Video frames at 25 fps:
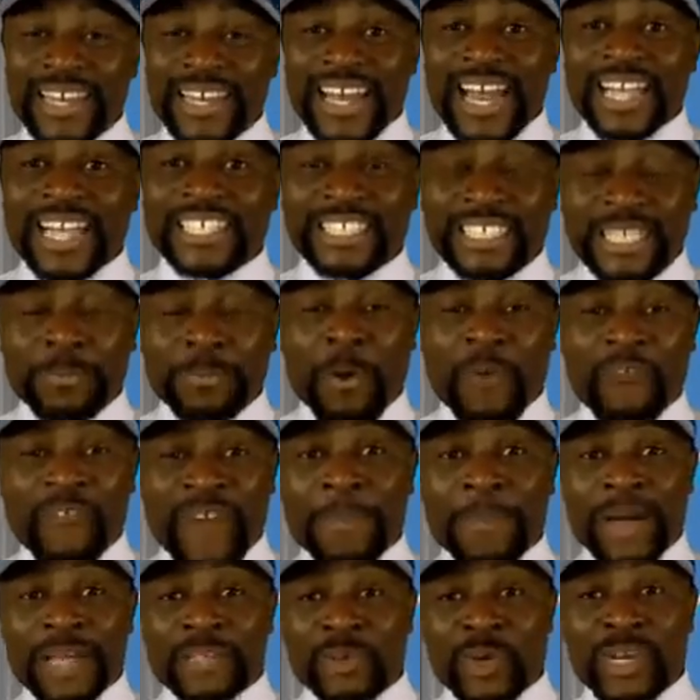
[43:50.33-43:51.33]
The
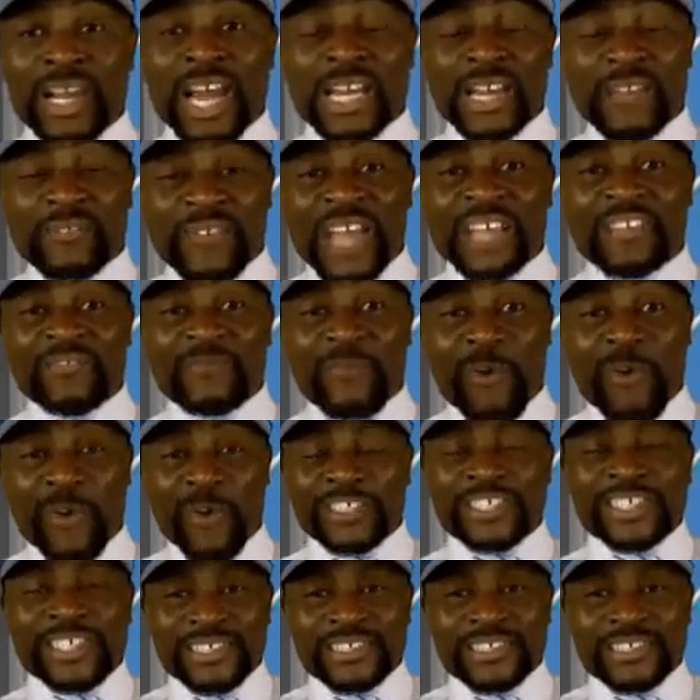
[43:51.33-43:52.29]
leadership of Ambazonia Defense